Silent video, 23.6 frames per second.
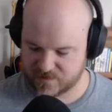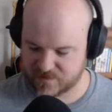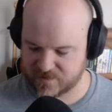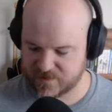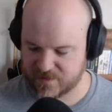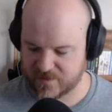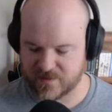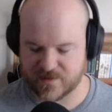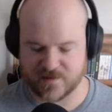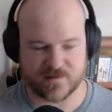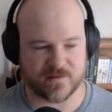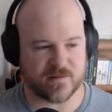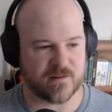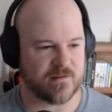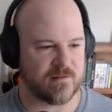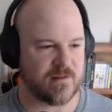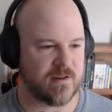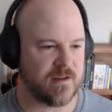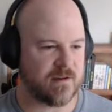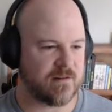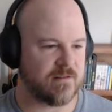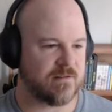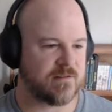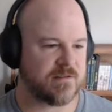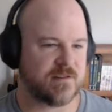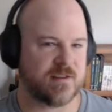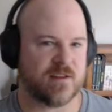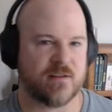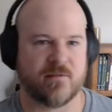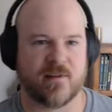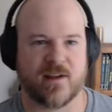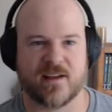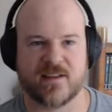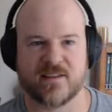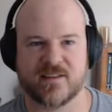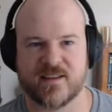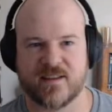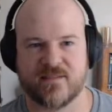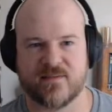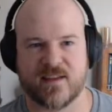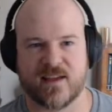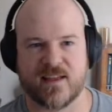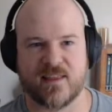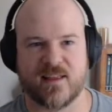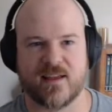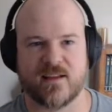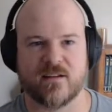have this note here, so that way I can save
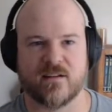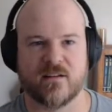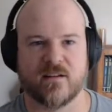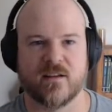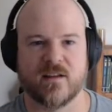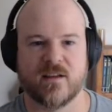that later.